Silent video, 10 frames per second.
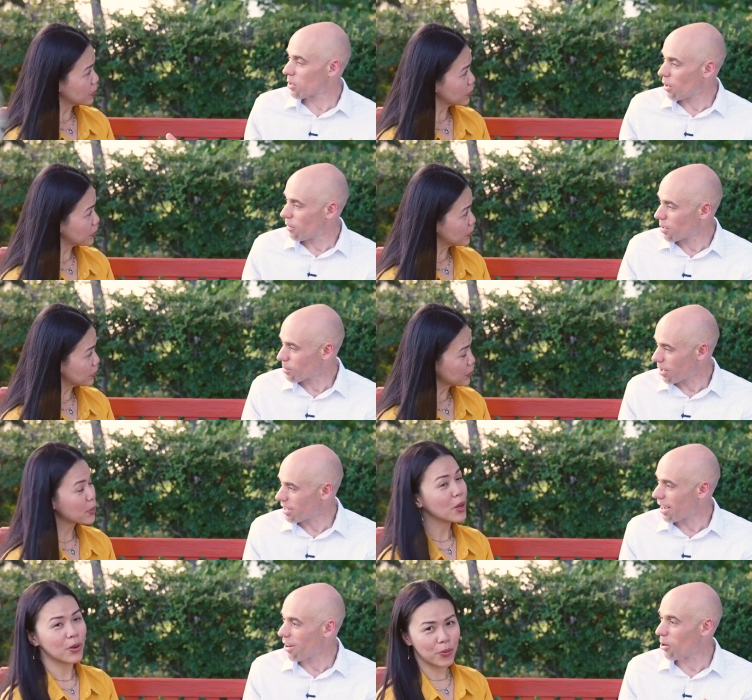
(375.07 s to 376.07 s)
Speaker 1: all of us
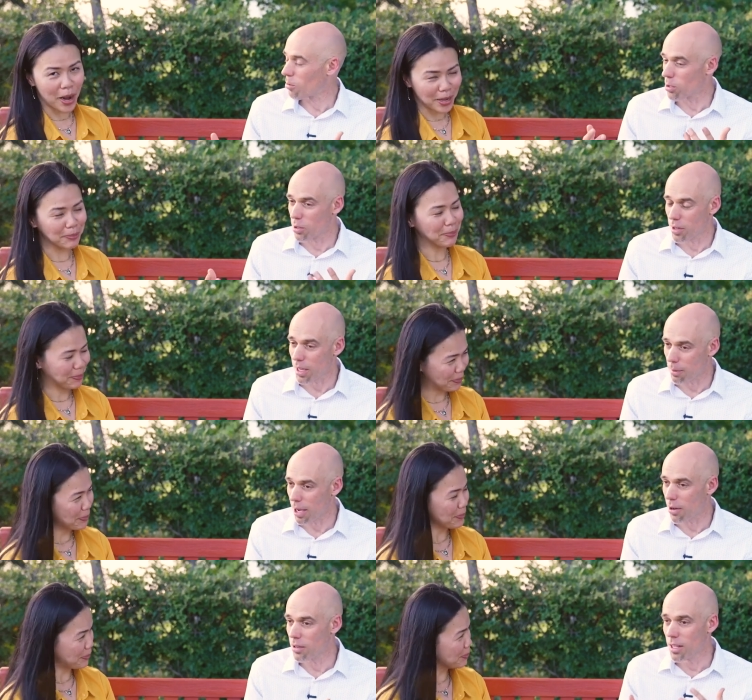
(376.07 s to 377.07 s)
right now. Right. We're learning
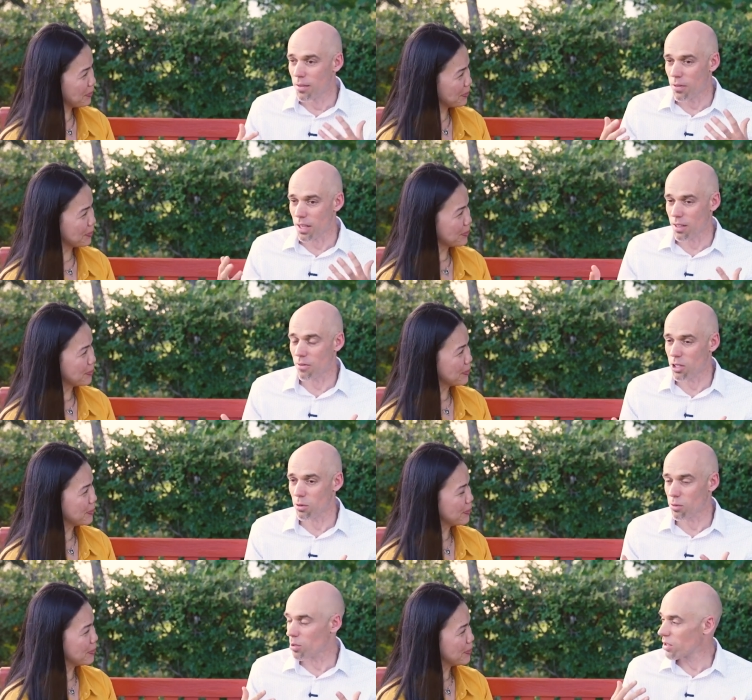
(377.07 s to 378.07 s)
about things having
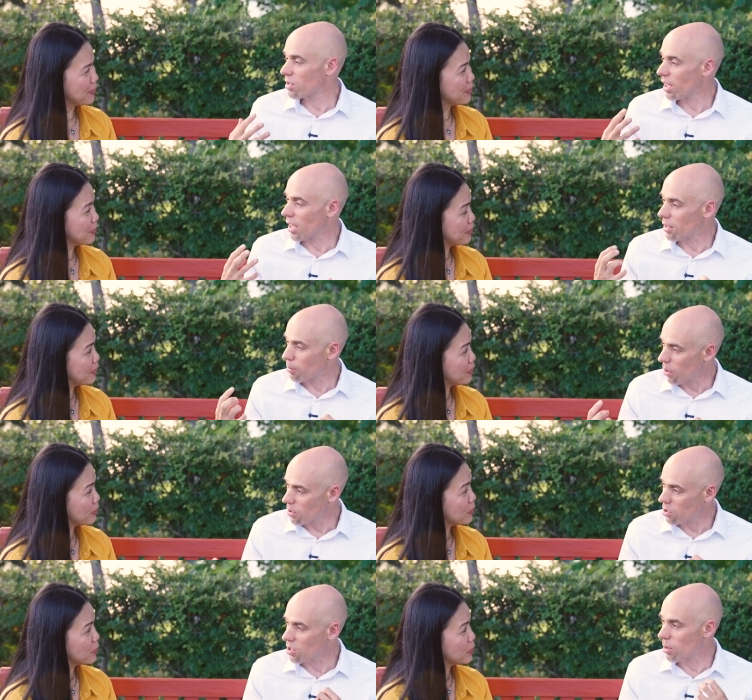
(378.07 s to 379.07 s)
to do with real estate and
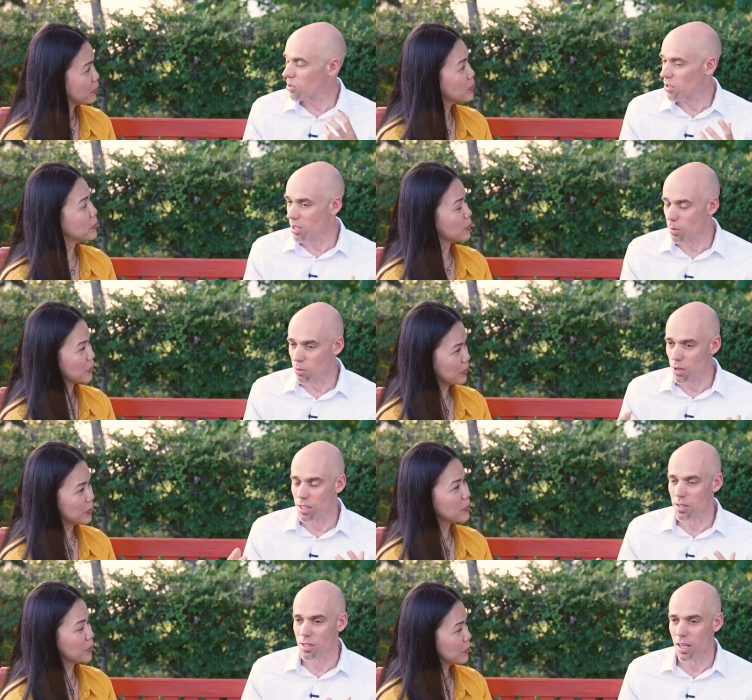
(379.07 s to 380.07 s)
partnerships and
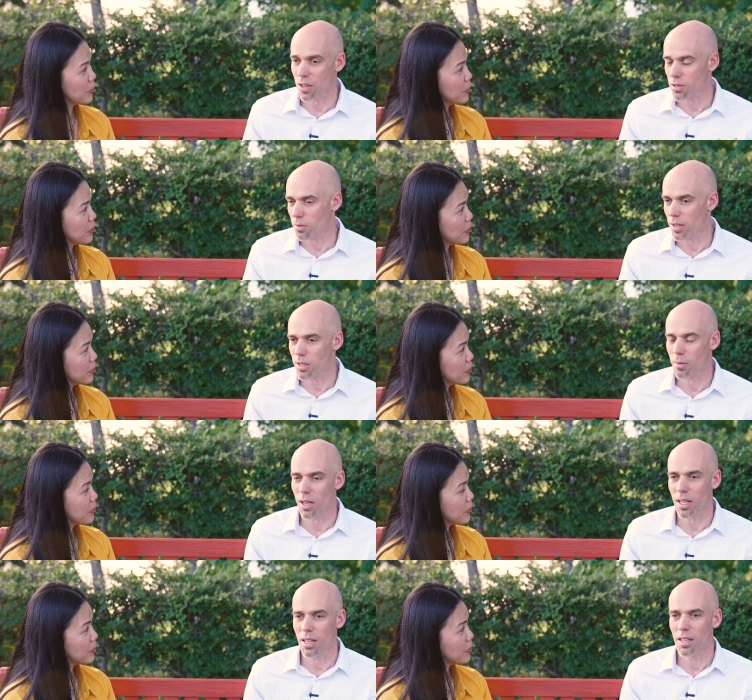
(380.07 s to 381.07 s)
teamwork and sales and raising
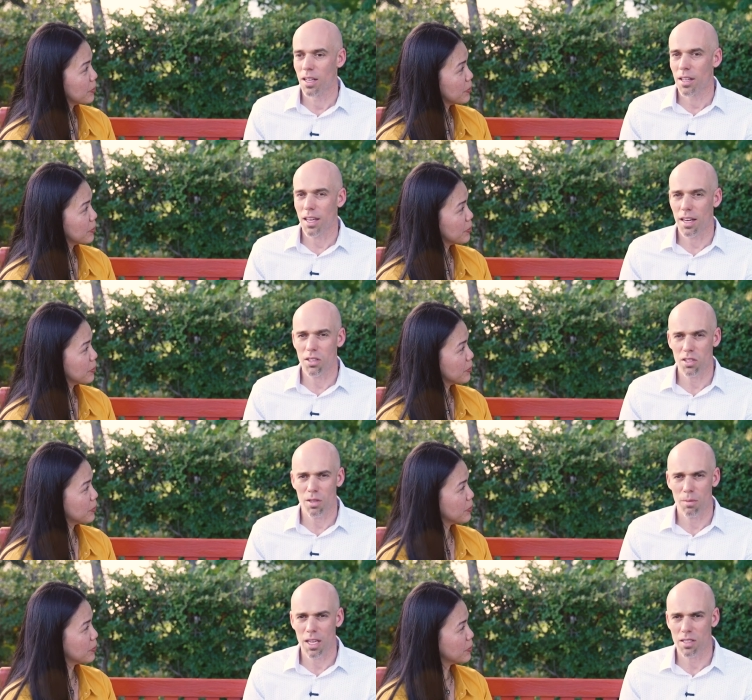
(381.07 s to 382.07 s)
money. And and it's
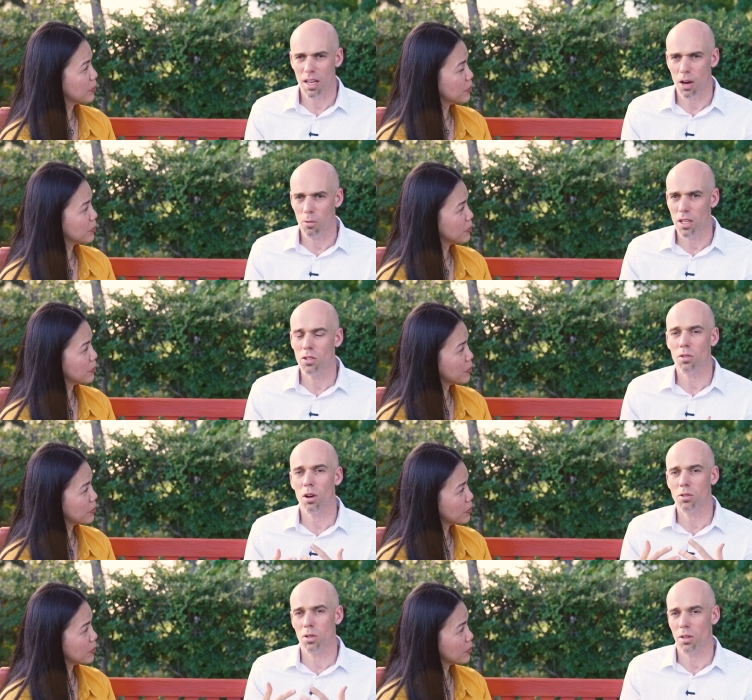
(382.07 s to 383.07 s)
just amazing how when you
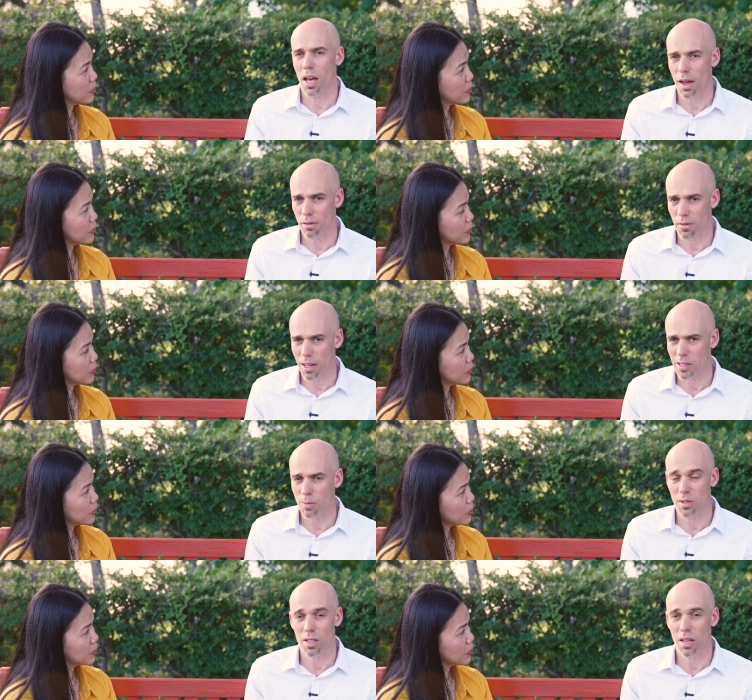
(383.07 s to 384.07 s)
go to live
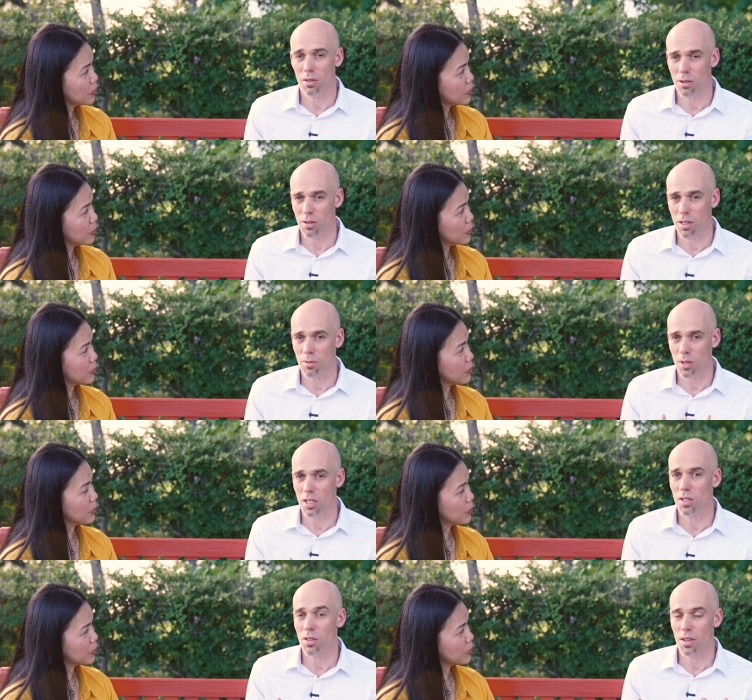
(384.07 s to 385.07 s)
events, particularly
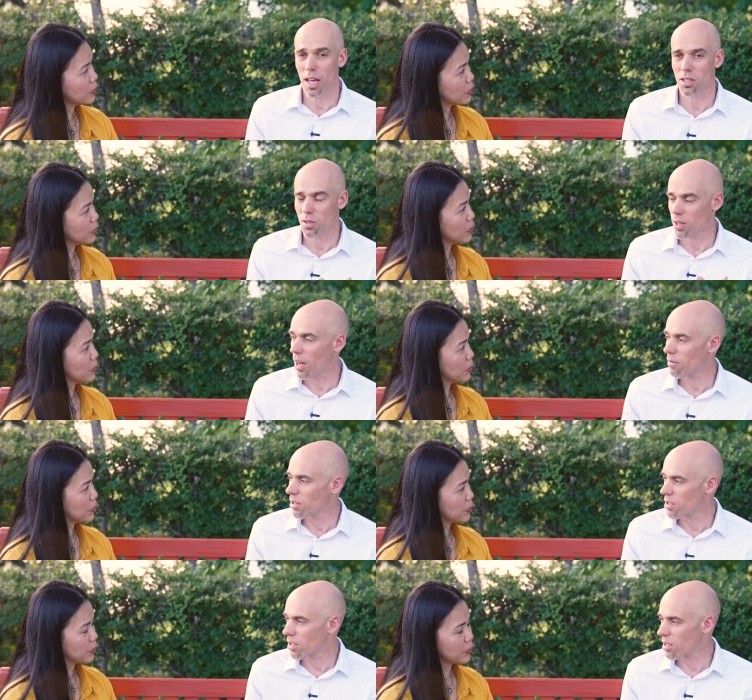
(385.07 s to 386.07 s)
regional or national
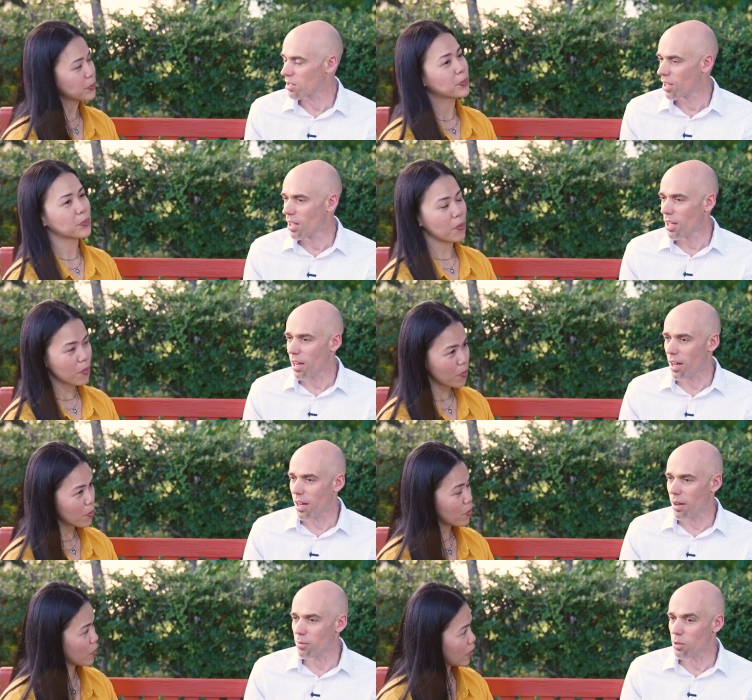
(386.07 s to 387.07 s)
conferences,
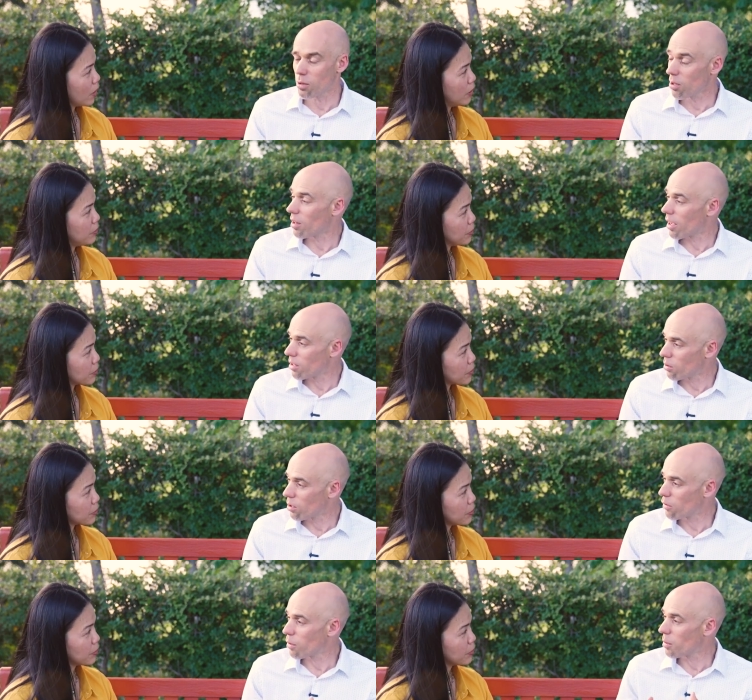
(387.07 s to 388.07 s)
um, you learn a lot. You
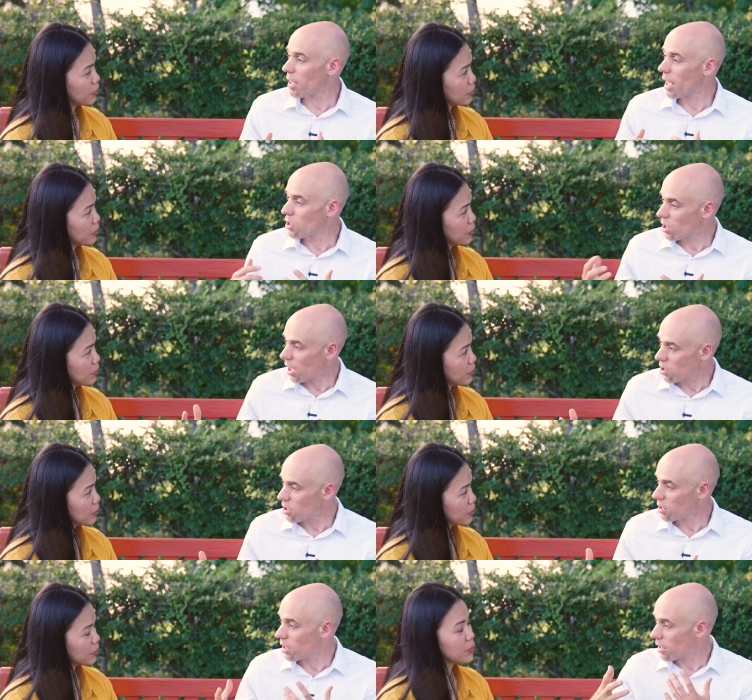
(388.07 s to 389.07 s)
learn from the
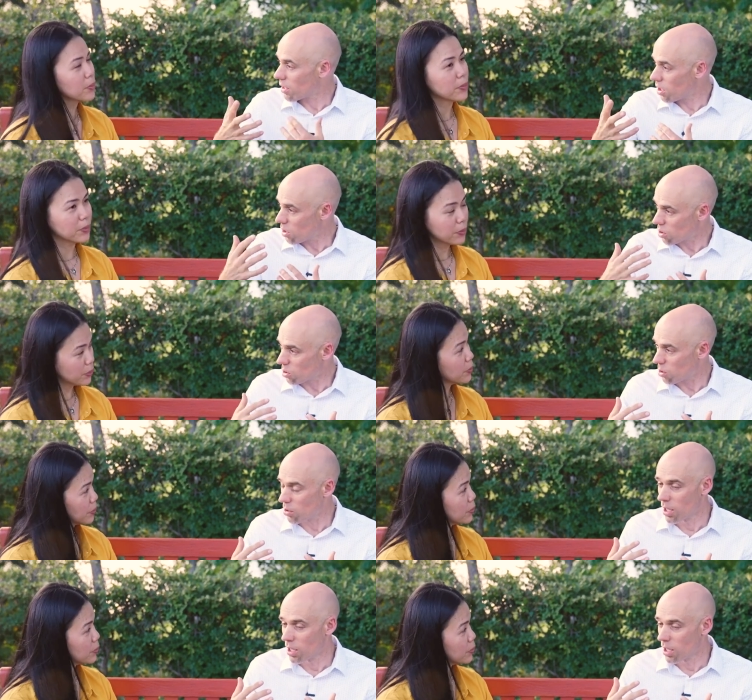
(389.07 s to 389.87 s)
education that they teach you,